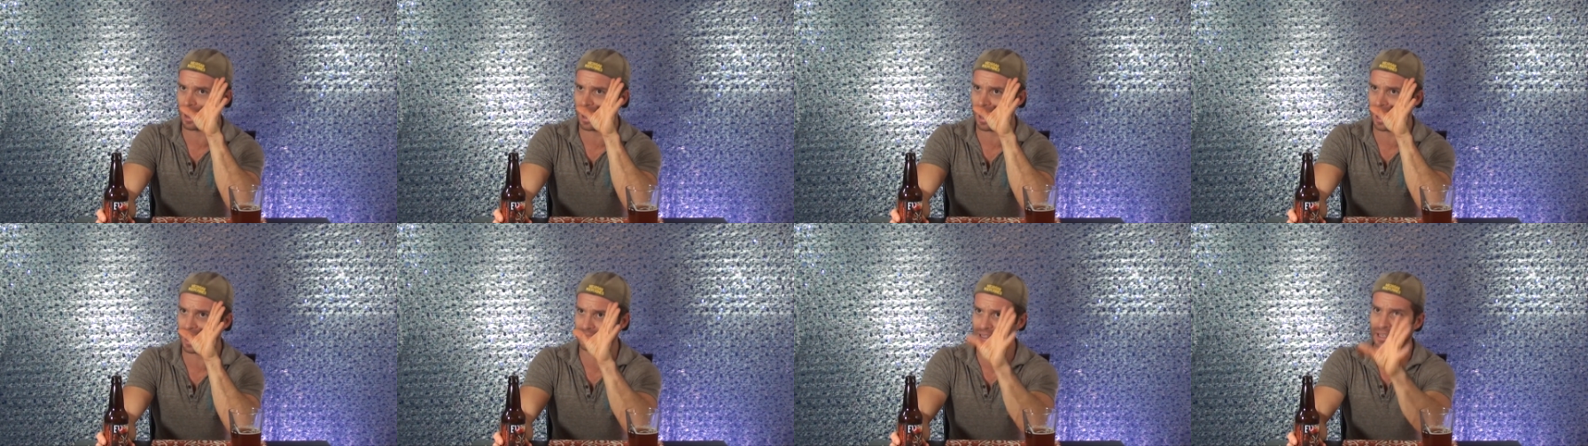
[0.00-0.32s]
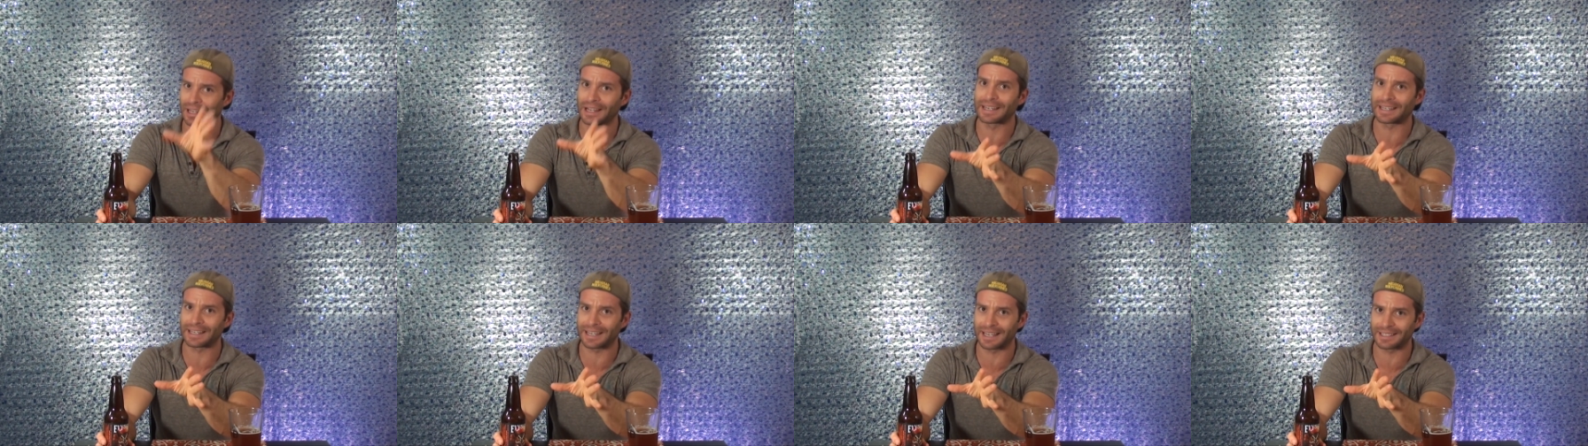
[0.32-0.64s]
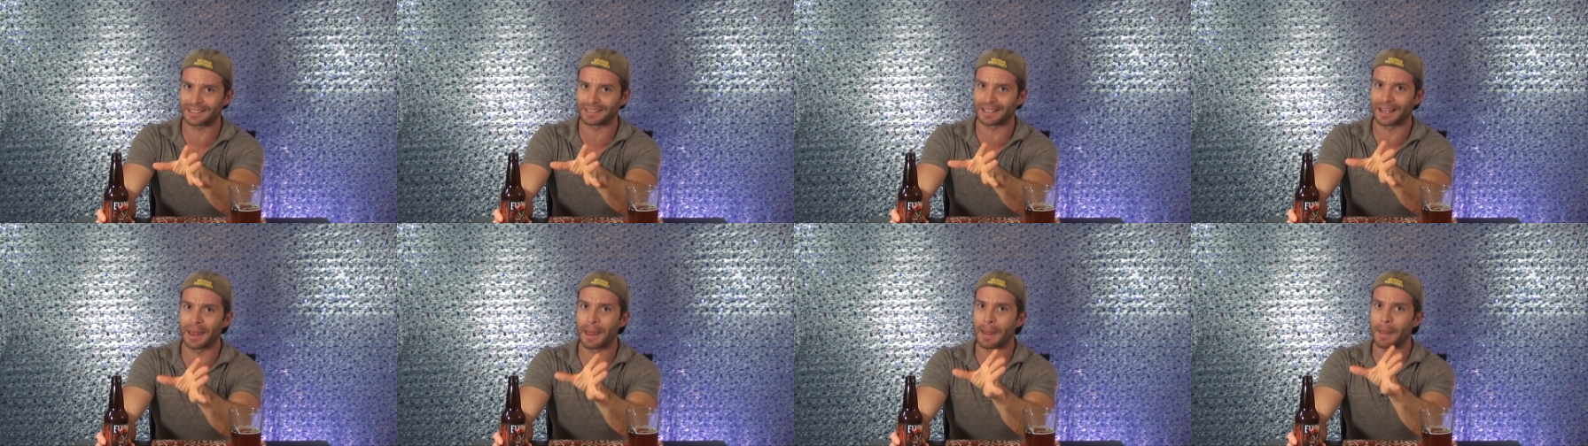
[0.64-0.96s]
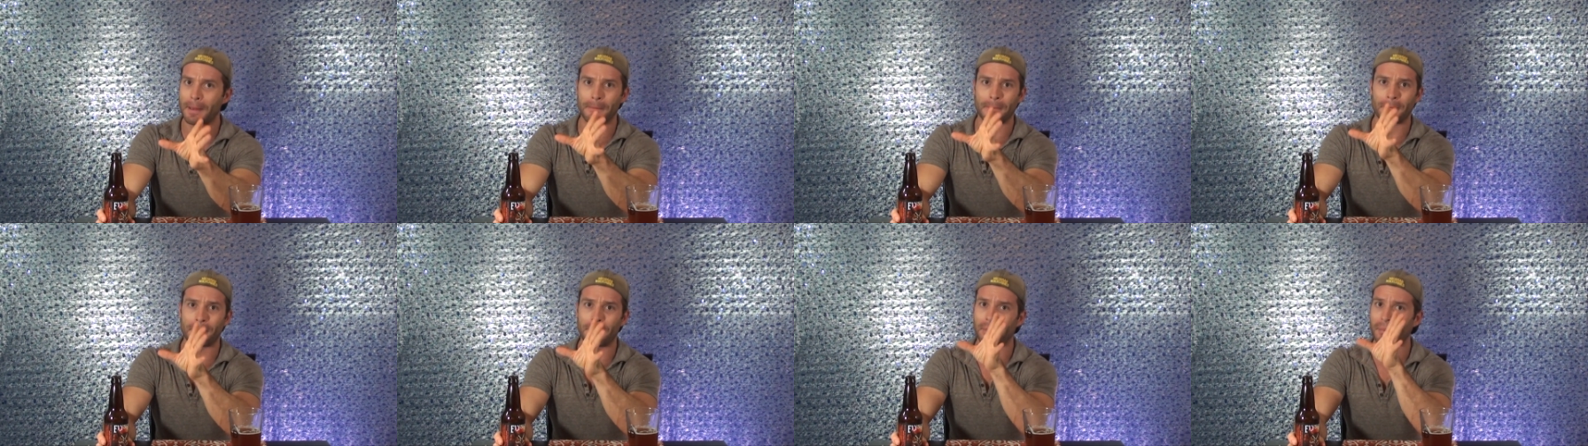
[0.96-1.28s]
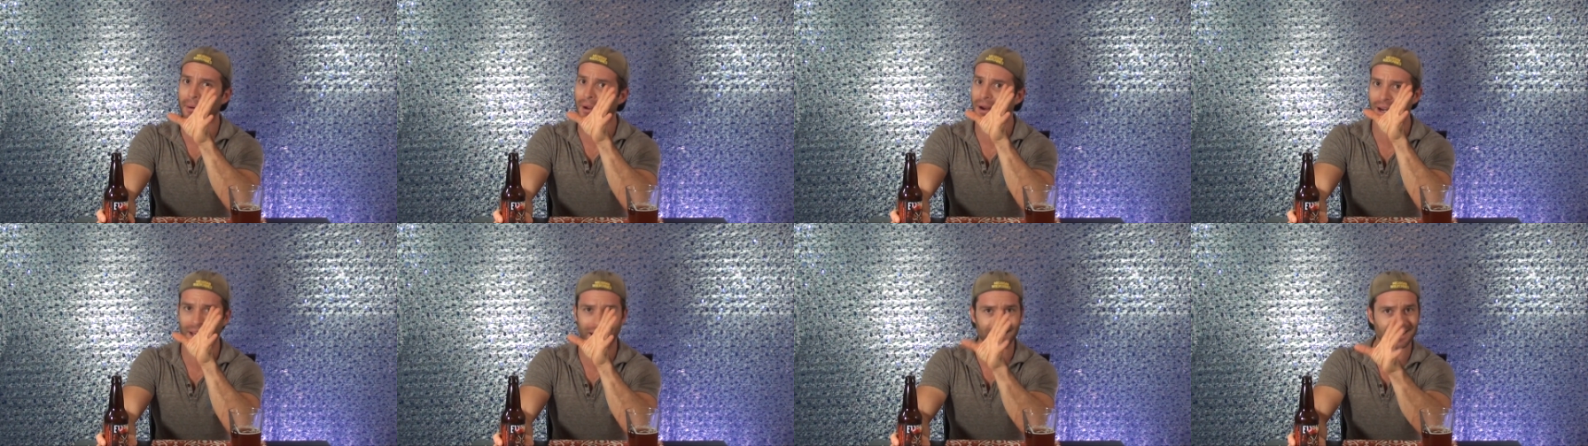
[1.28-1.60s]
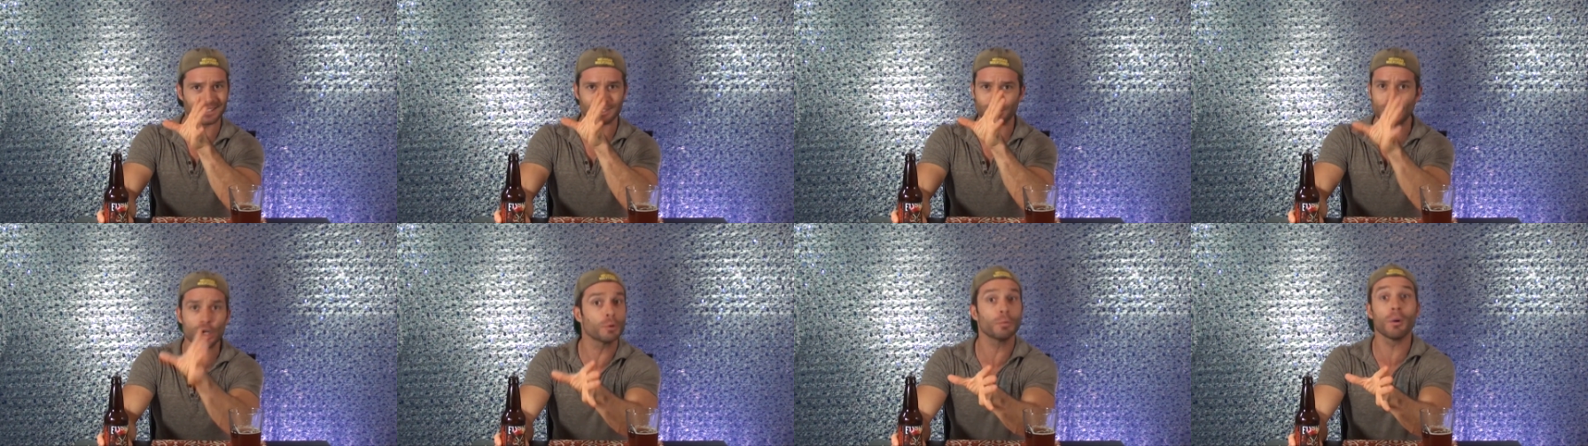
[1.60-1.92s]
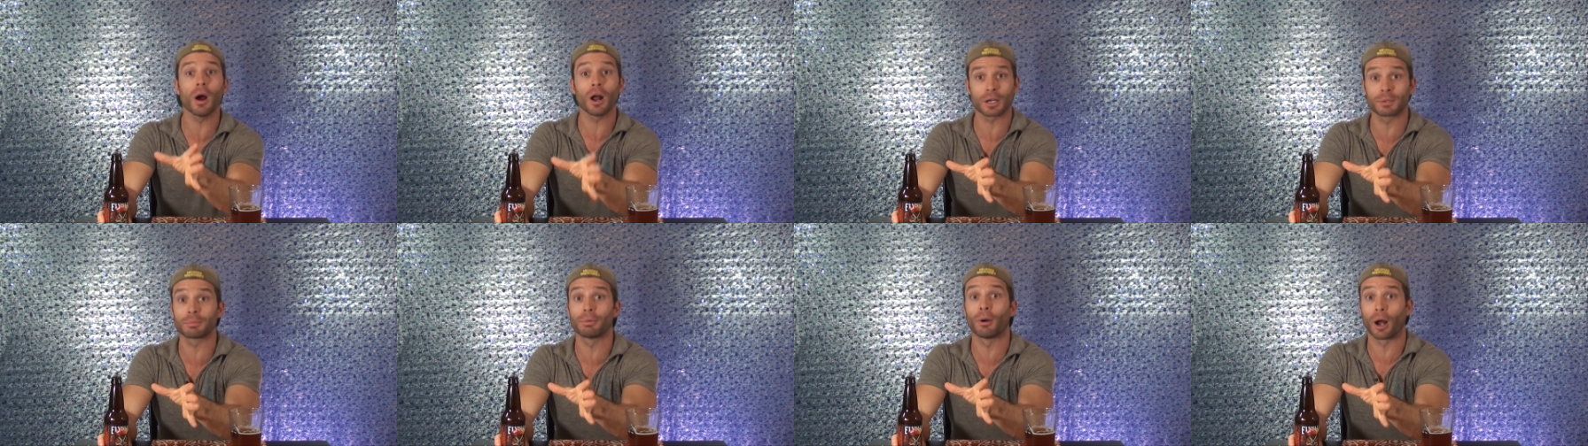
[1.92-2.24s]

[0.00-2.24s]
I like it, but it's too much